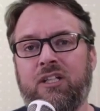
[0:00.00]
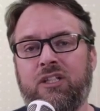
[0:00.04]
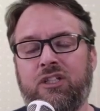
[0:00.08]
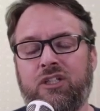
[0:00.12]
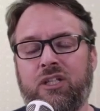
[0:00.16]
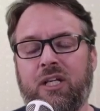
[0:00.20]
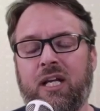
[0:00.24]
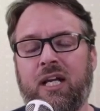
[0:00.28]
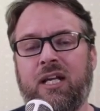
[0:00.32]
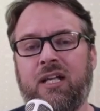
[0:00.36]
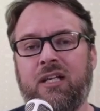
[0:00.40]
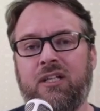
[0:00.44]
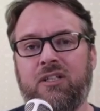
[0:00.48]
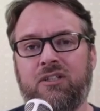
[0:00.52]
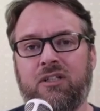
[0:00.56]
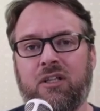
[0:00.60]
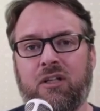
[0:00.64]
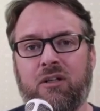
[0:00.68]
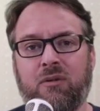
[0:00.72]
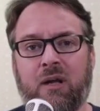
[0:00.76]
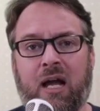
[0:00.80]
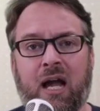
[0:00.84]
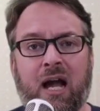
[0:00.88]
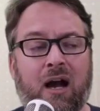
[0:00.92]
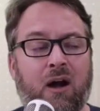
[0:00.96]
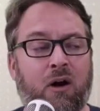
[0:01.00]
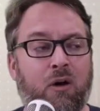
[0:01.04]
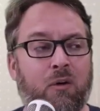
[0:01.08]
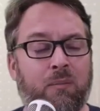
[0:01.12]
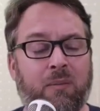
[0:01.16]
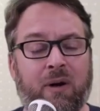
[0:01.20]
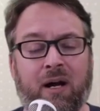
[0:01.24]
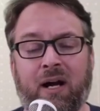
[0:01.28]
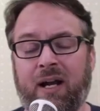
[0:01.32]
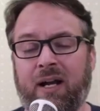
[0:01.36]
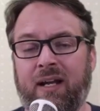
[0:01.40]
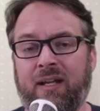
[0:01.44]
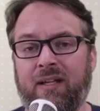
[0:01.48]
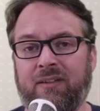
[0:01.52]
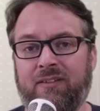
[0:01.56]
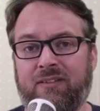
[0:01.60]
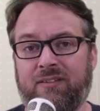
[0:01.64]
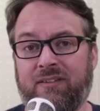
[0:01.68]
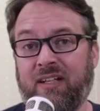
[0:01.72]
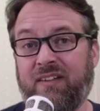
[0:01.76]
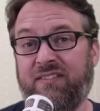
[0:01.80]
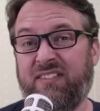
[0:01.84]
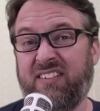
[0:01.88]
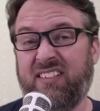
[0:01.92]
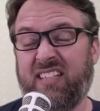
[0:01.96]
change how my
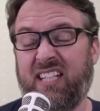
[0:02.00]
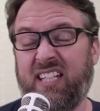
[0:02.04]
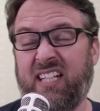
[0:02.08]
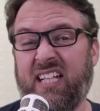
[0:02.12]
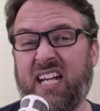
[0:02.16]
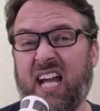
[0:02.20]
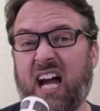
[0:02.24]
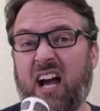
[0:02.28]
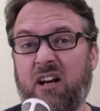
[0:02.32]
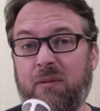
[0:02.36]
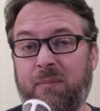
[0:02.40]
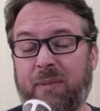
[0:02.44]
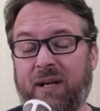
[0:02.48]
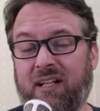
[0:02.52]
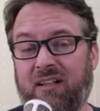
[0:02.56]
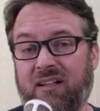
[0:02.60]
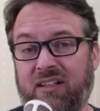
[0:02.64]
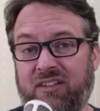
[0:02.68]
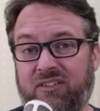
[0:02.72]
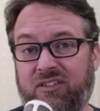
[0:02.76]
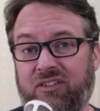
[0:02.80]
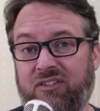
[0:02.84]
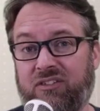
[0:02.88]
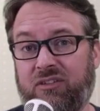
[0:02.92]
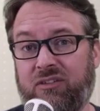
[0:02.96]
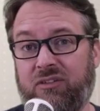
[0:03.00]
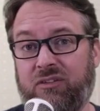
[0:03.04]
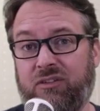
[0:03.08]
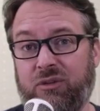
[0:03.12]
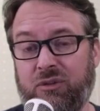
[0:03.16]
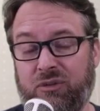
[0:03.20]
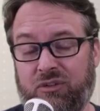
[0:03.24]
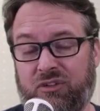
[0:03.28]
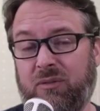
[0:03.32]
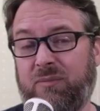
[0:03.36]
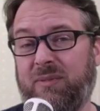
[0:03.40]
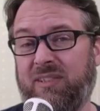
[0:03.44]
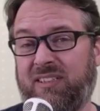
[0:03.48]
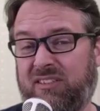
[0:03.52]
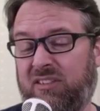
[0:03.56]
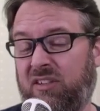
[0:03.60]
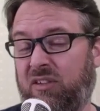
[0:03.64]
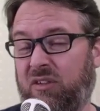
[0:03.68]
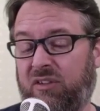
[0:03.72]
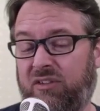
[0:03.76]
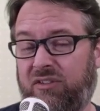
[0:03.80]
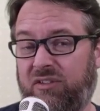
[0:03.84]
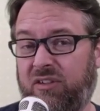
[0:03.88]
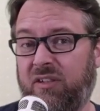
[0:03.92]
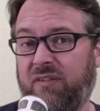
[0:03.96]
stuff is getting out of my cluster to some
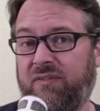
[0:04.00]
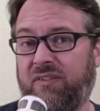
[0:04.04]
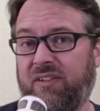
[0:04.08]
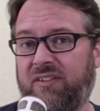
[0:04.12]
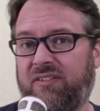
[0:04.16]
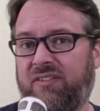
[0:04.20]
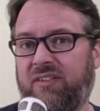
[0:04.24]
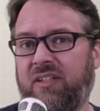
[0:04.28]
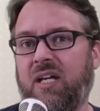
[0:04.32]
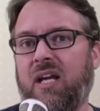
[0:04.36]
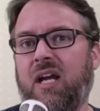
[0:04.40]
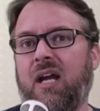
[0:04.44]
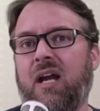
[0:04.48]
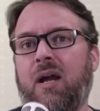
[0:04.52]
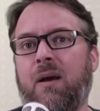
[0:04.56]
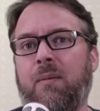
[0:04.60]
external service,